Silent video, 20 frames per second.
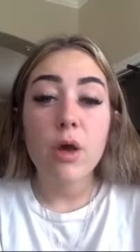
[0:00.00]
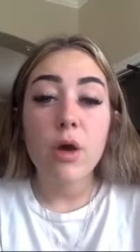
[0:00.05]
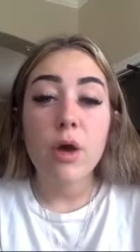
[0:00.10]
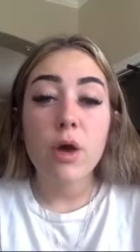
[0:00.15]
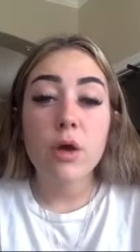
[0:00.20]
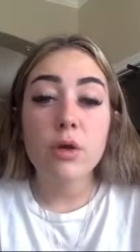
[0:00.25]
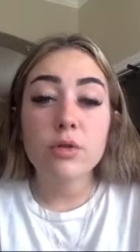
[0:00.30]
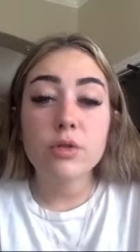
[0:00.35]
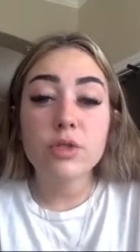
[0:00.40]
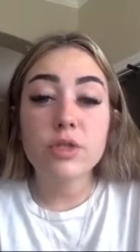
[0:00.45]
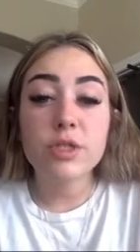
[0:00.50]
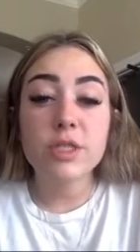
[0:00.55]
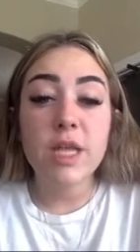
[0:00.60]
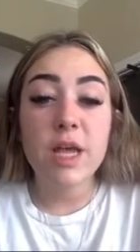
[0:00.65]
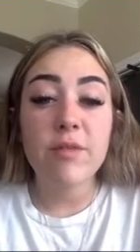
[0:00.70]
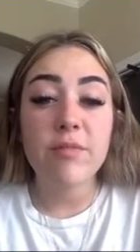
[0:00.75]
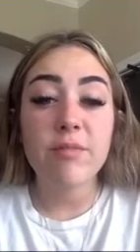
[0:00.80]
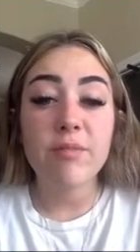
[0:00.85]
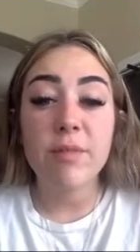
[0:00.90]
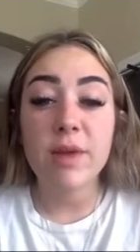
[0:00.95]
Cultures
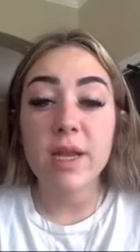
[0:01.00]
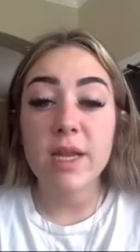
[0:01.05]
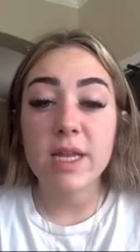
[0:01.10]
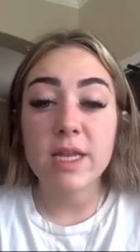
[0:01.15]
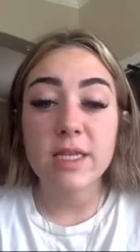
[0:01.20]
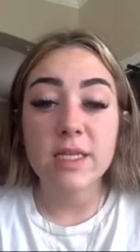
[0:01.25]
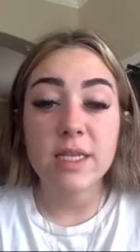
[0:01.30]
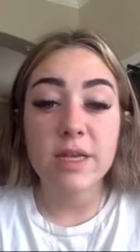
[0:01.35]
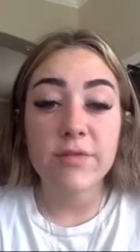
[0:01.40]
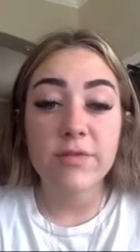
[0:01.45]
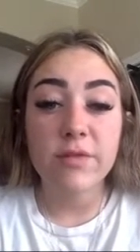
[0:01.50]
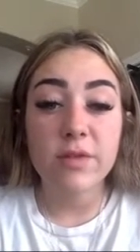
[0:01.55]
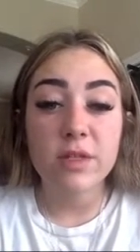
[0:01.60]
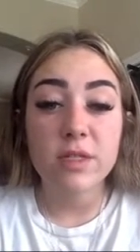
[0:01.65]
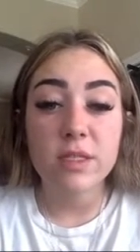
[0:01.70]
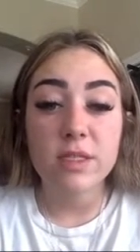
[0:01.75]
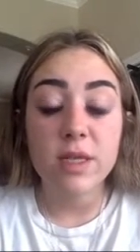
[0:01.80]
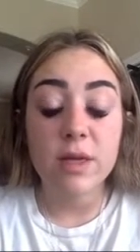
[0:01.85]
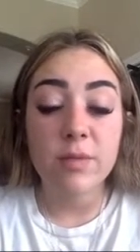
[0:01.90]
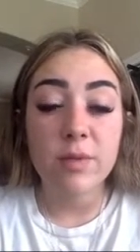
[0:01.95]
have many
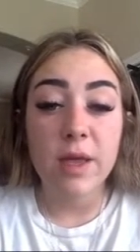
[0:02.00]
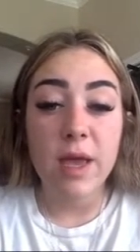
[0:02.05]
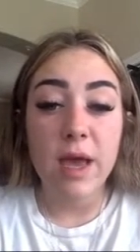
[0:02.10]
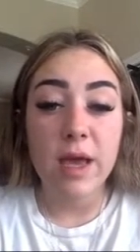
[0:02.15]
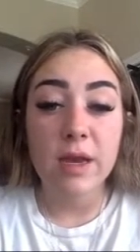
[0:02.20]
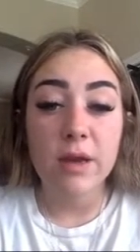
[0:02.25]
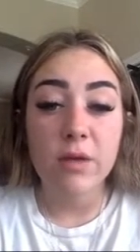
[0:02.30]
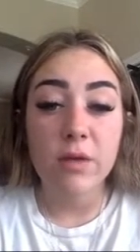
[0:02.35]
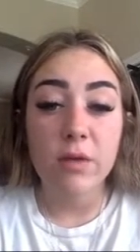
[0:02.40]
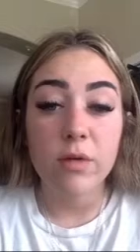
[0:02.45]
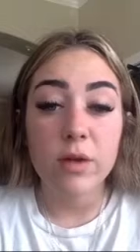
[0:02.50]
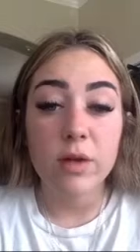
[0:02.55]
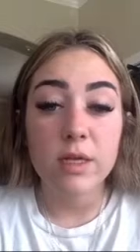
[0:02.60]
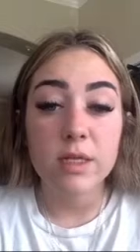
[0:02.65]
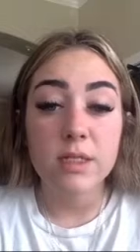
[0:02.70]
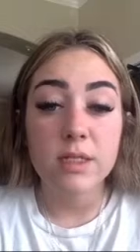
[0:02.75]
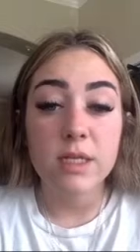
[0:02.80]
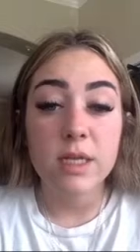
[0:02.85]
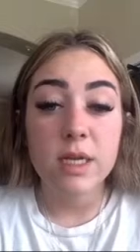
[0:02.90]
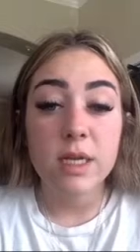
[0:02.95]
different
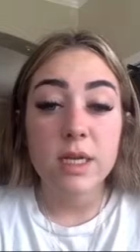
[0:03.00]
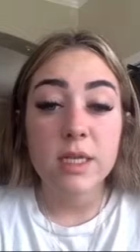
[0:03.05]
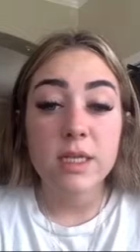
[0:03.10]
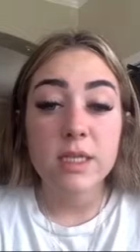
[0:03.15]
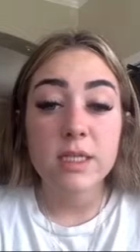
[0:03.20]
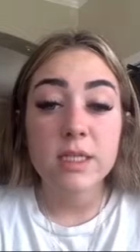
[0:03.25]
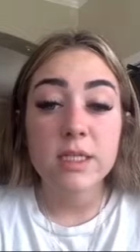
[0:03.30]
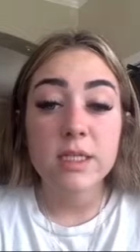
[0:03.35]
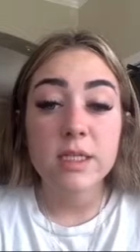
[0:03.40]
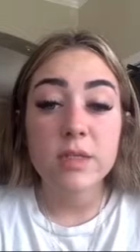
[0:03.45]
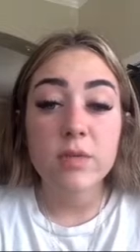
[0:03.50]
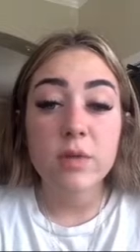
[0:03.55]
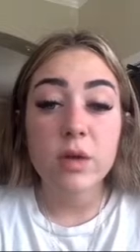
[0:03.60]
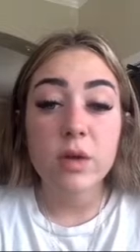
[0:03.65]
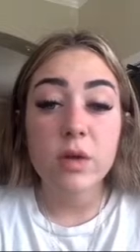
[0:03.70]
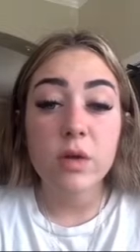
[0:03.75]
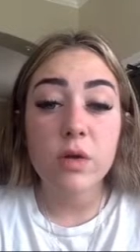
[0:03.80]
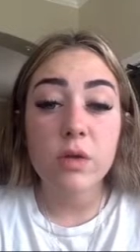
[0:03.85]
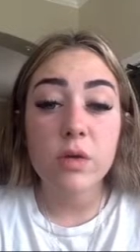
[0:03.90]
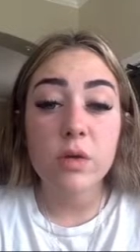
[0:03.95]
subcategories. This is where
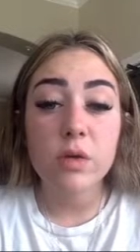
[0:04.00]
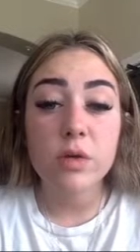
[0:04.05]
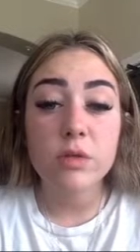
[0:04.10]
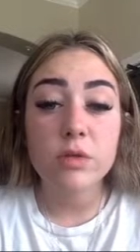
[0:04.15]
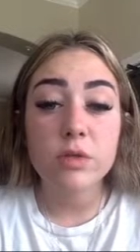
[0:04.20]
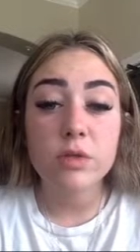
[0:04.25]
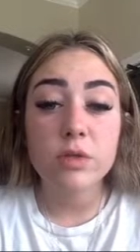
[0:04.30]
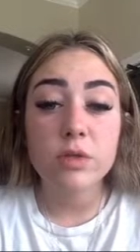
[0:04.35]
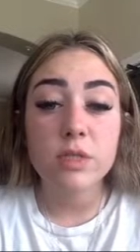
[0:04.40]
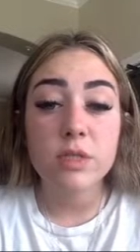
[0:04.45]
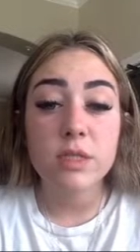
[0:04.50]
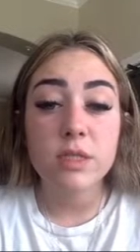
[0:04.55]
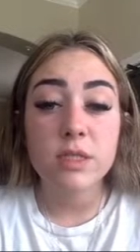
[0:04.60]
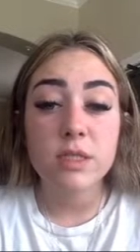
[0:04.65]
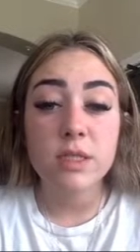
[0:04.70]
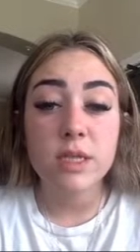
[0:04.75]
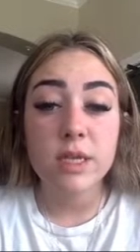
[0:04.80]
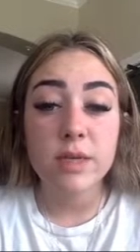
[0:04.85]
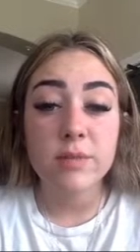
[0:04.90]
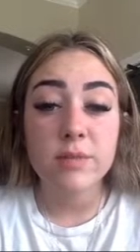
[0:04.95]
co-culture
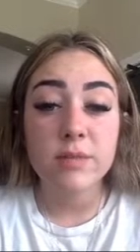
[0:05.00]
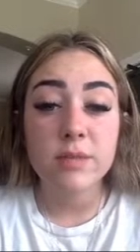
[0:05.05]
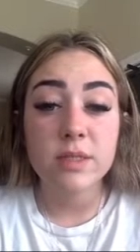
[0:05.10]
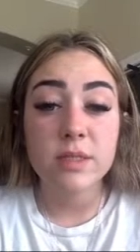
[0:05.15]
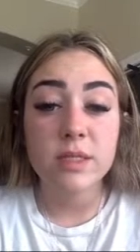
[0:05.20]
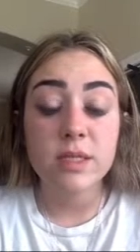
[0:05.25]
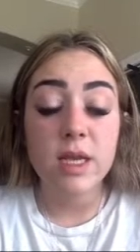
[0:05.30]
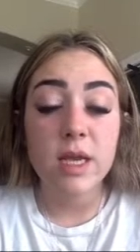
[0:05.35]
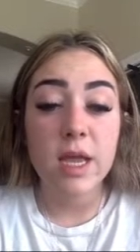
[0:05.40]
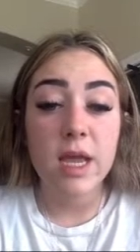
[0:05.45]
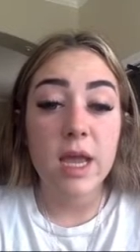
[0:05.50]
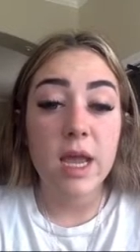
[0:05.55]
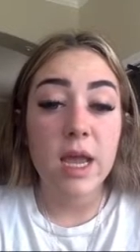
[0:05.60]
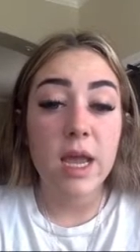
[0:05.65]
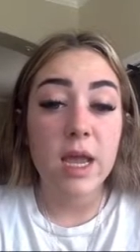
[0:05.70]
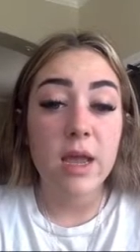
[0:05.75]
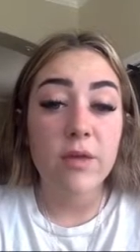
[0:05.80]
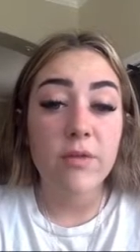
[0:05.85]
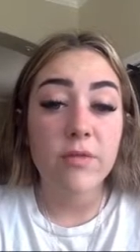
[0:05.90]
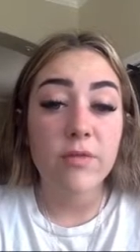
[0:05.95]
stems
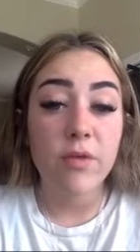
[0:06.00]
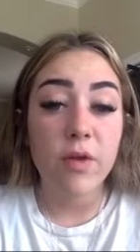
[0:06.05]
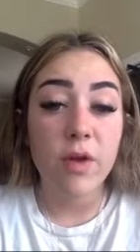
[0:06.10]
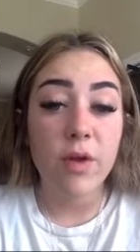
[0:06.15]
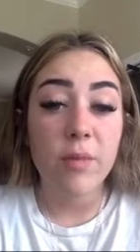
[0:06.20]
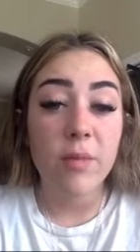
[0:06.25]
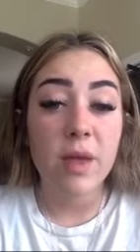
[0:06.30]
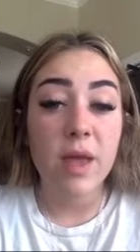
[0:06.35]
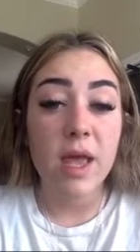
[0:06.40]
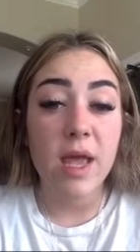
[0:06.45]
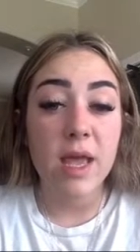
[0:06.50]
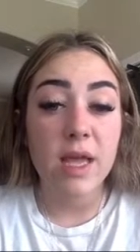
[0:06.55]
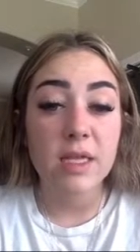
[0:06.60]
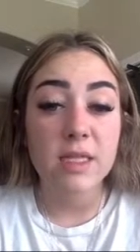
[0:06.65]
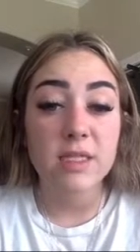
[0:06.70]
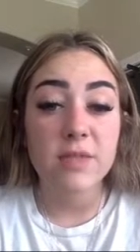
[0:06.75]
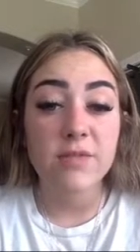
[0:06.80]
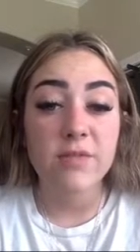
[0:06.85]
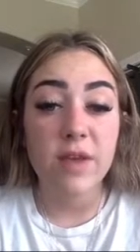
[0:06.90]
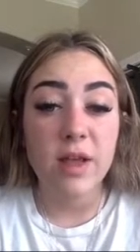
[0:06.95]
from
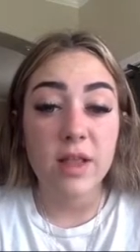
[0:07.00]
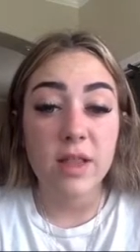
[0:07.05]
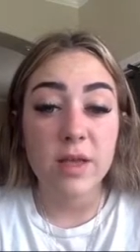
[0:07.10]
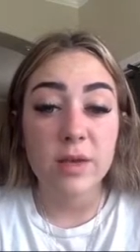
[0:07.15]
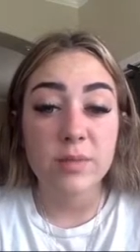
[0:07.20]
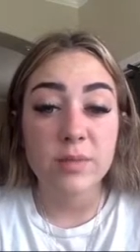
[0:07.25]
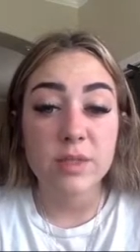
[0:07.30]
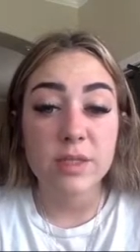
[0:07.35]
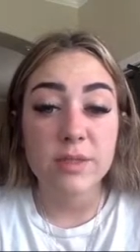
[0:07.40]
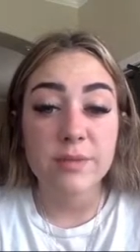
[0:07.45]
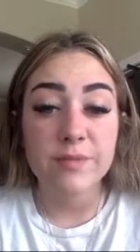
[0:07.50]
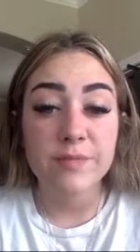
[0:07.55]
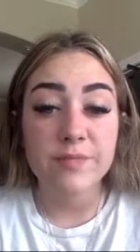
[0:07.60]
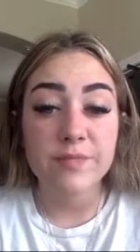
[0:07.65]
and develops.